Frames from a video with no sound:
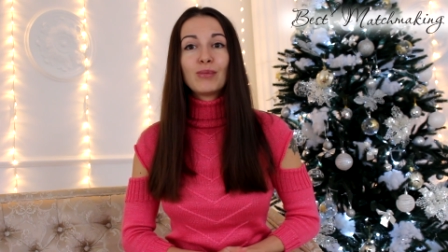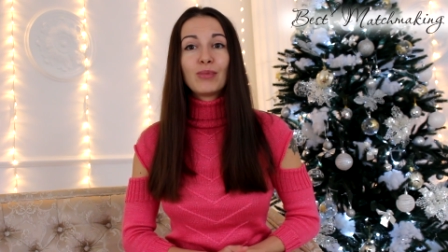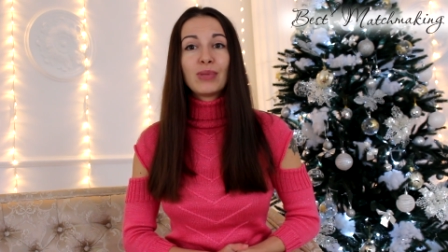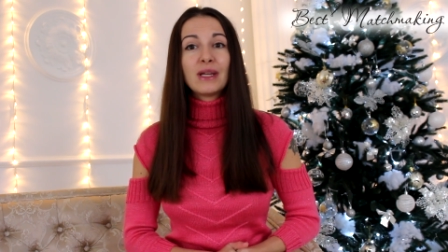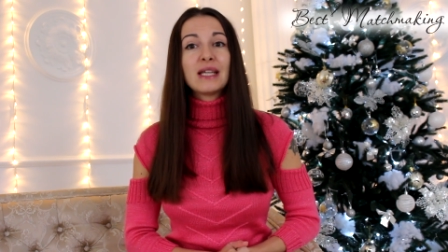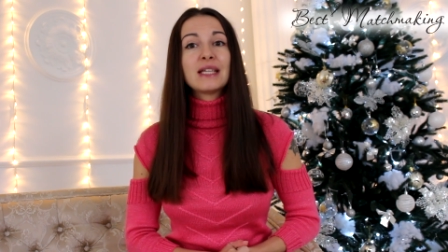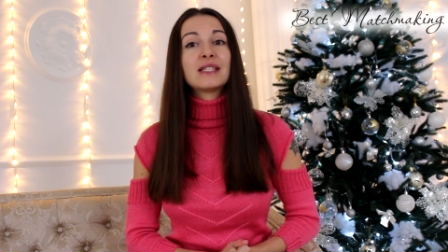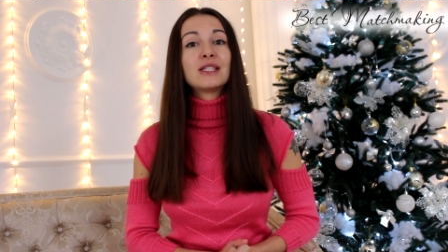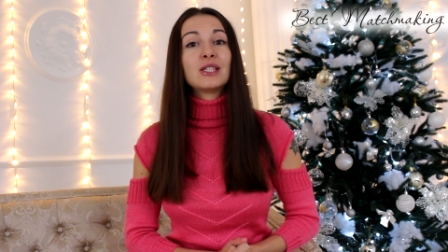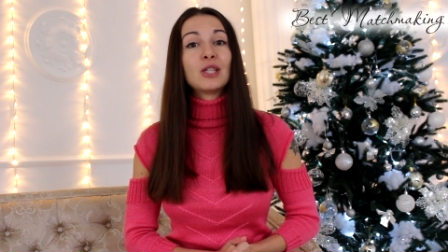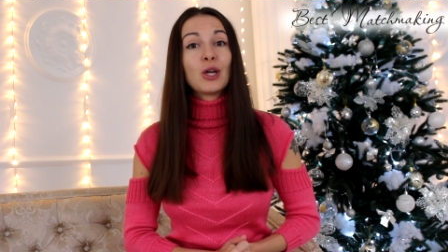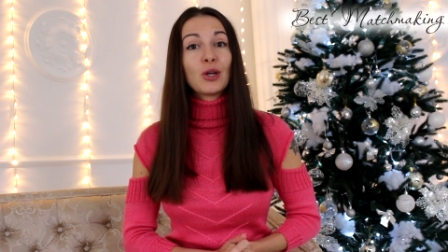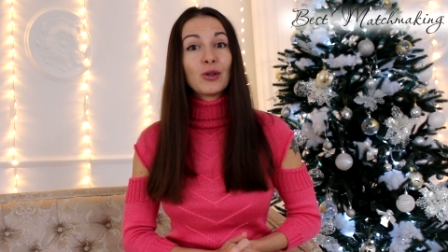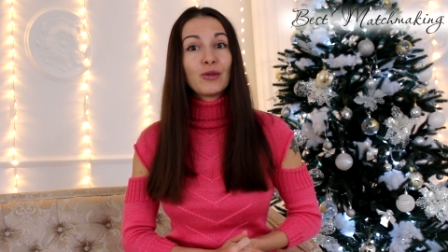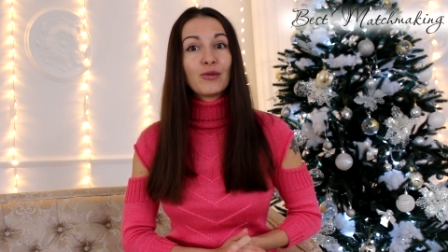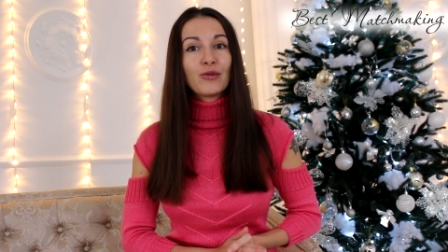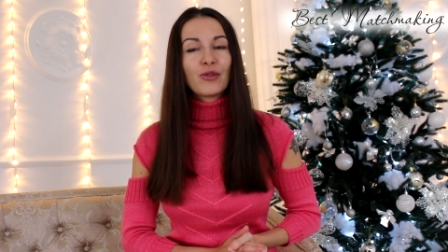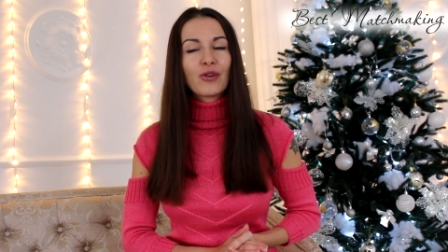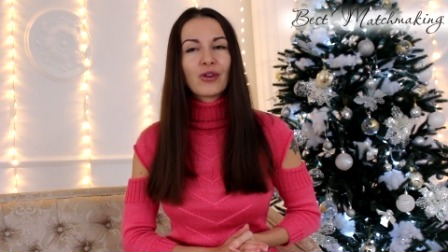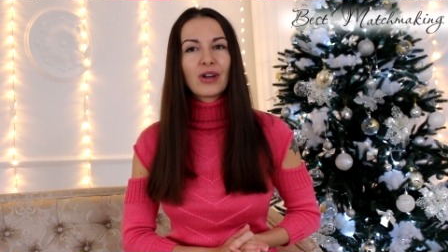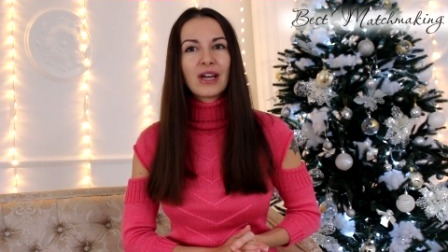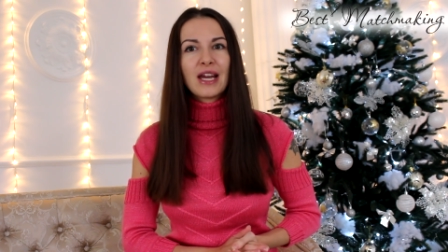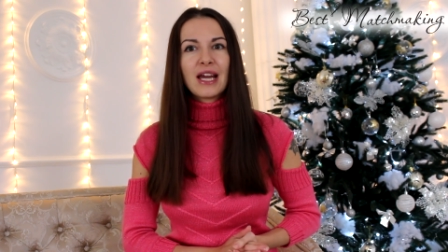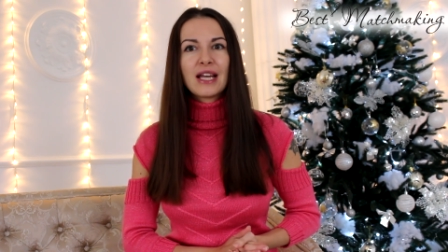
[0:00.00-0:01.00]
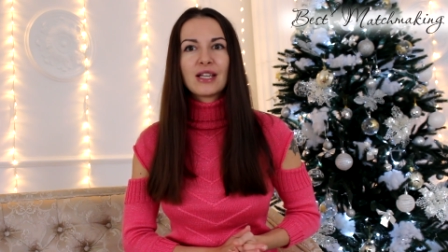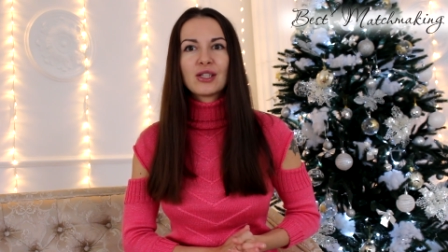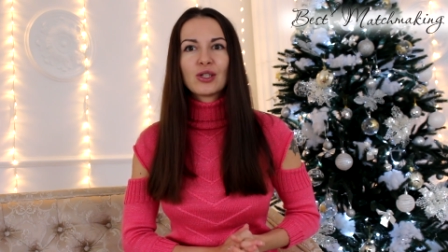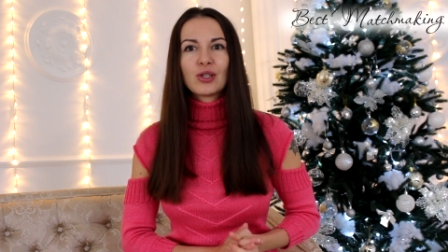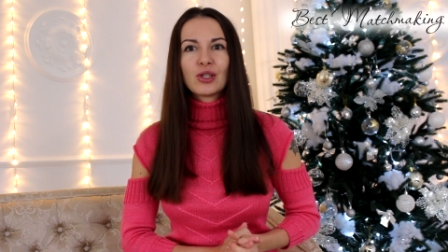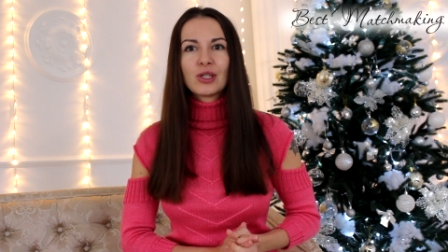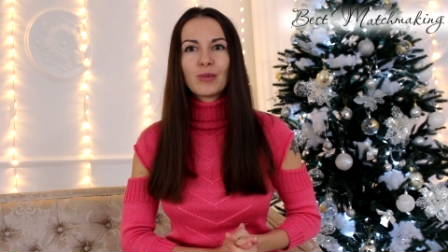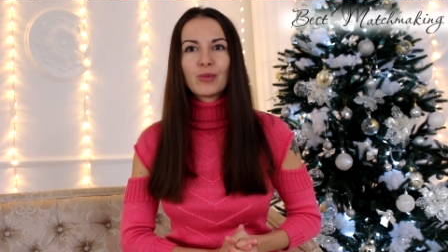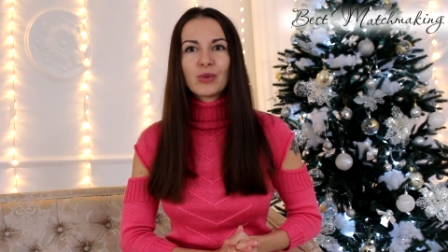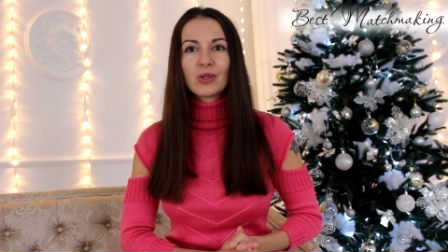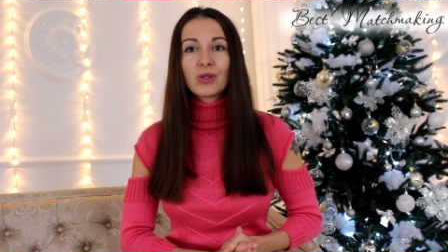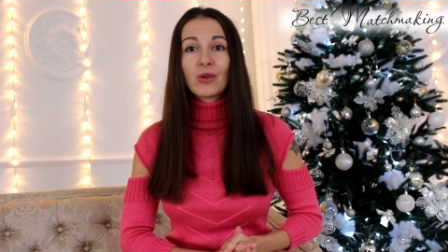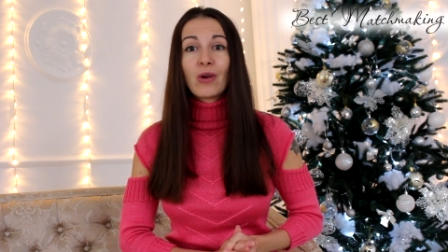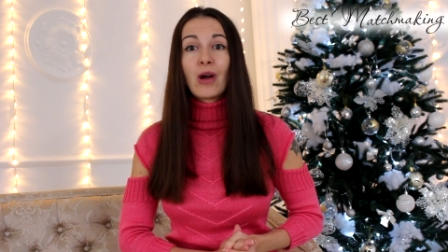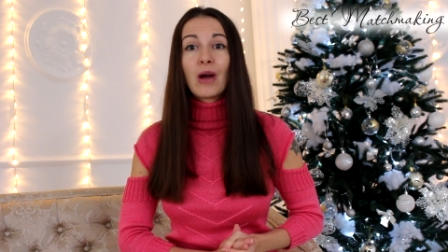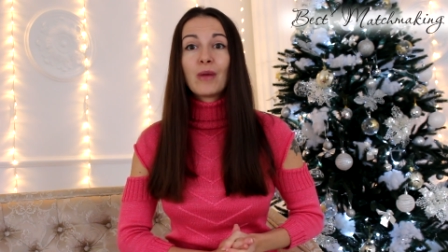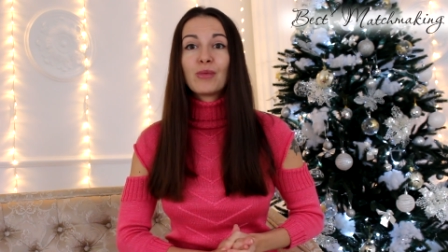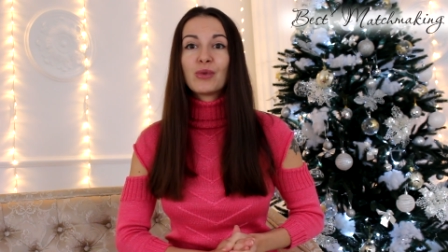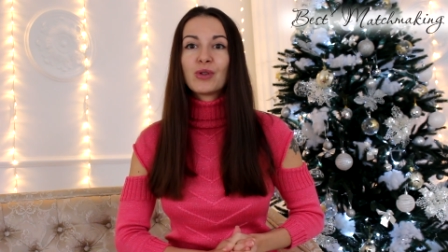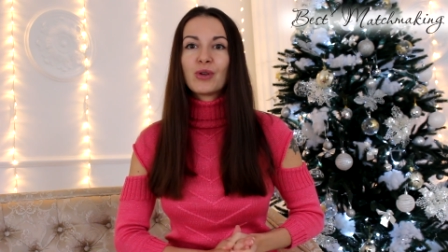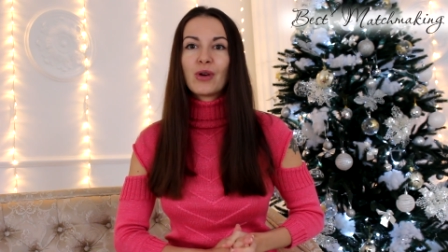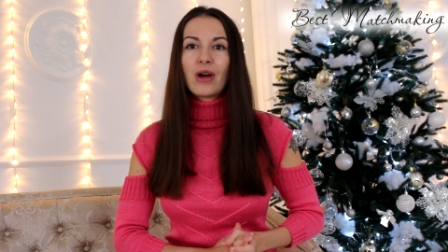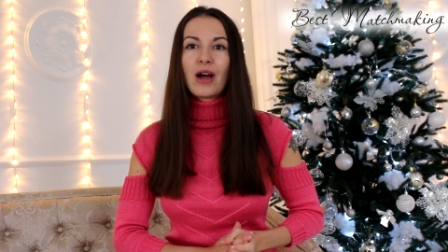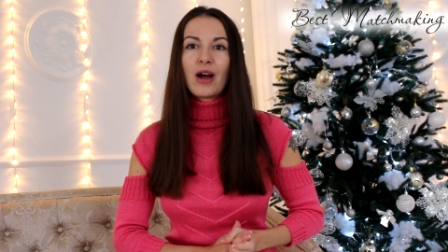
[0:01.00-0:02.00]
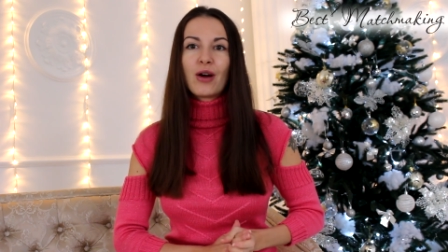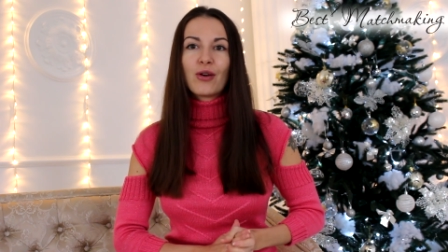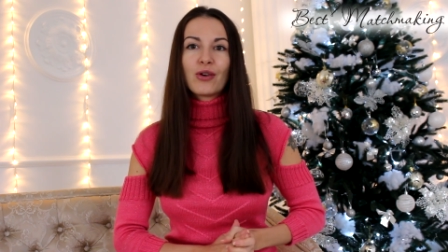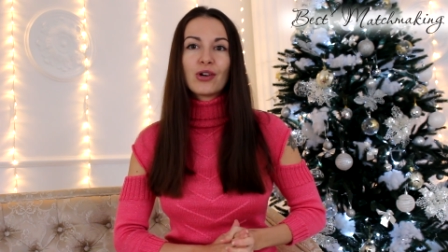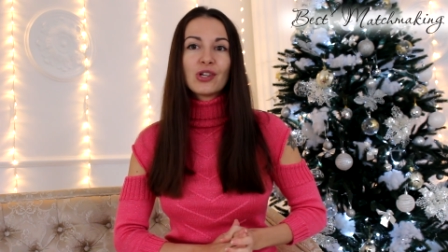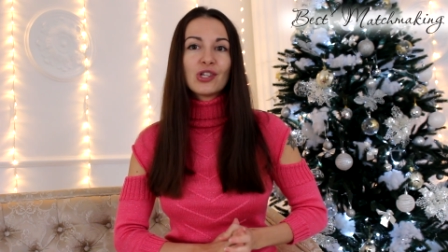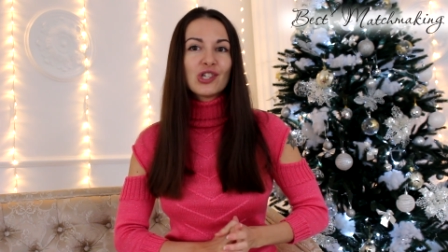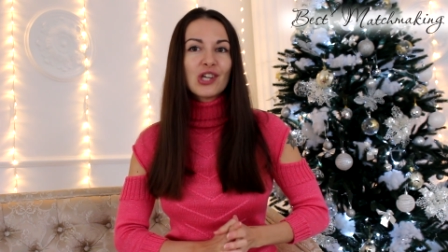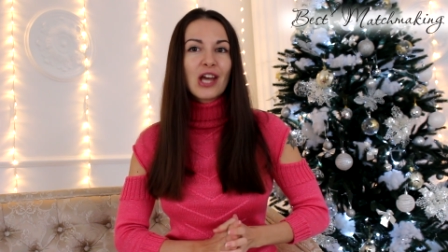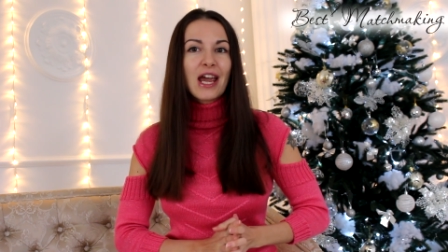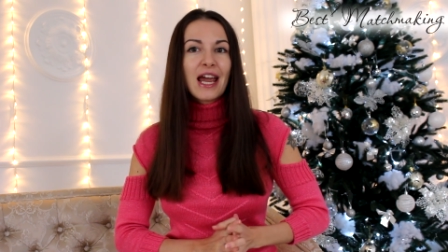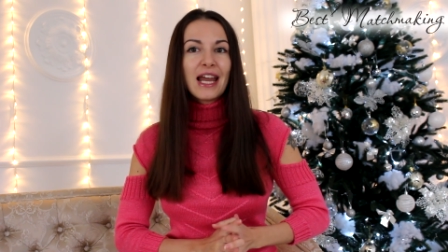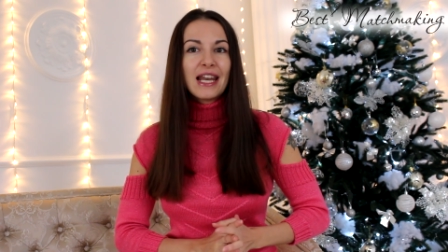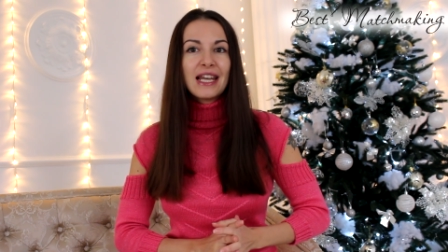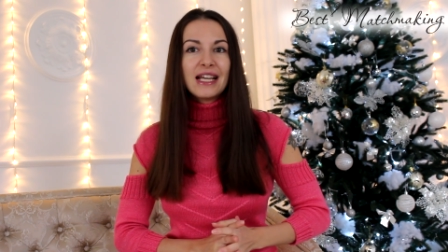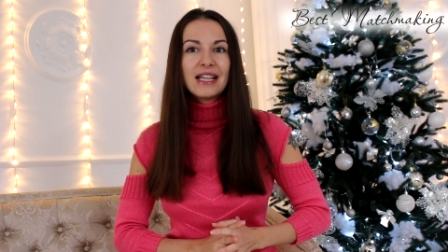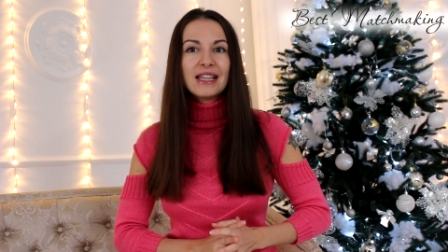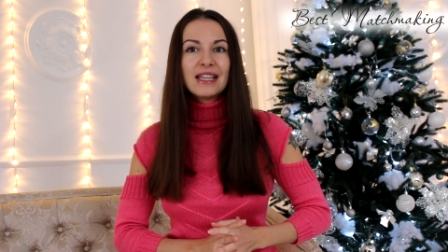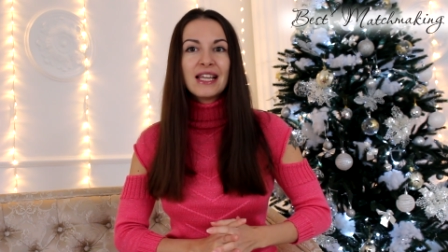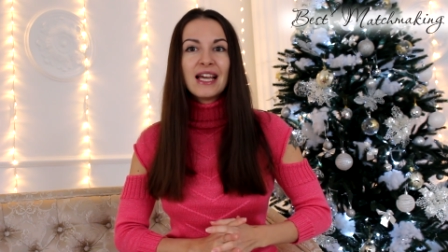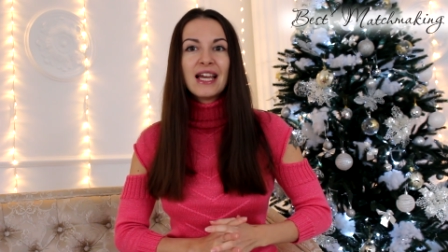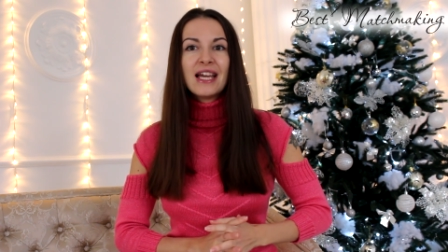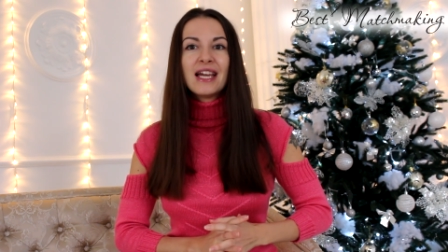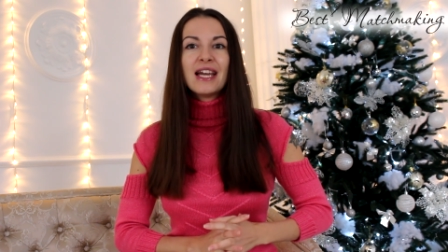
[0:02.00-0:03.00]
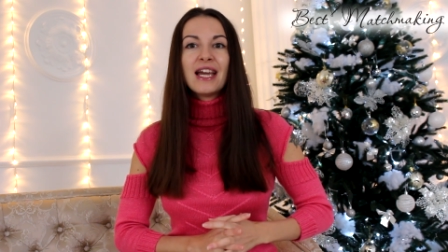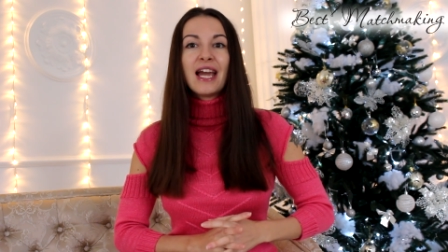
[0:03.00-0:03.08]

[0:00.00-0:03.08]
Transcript: Please don't forget to subscribe to our channel